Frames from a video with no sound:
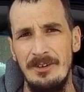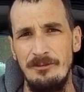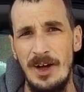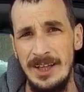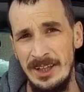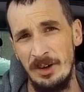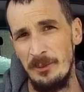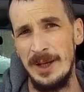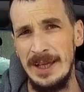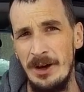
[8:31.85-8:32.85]
find their
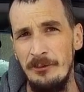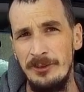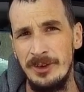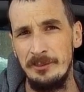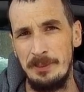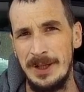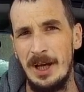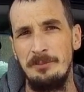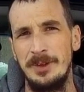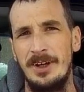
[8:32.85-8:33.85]
way out to pick
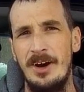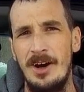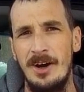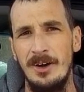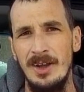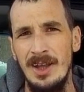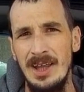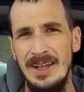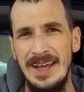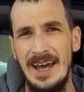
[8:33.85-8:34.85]
up the car.
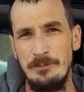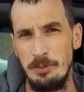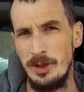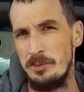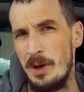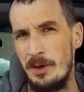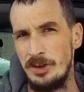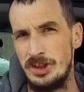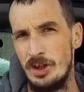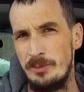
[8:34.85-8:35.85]
They had pretty well
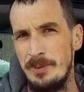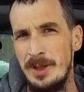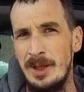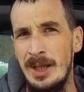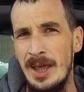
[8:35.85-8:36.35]
assured me